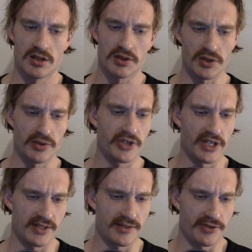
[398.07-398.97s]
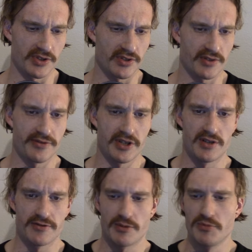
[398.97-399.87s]
go there as a photographer
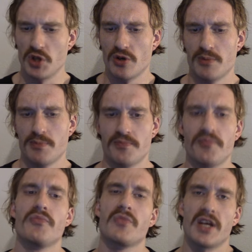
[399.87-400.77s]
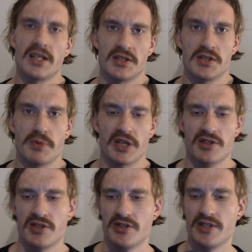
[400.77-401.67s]
from Europe, take these
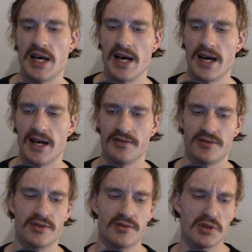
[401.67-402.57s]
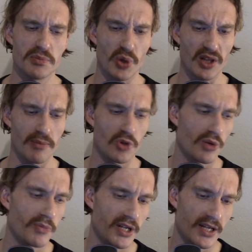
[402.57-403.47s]
pictures and, bring them home
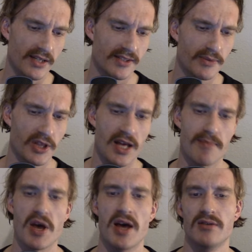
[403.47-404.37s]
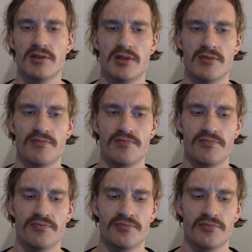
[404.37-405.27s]
and exhibit them, and
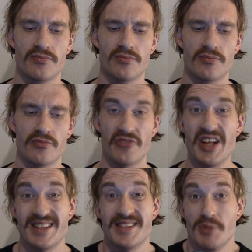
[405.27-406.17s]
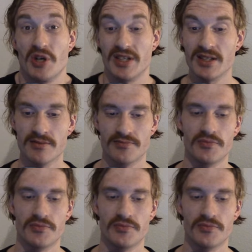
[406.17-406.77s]
that's about it.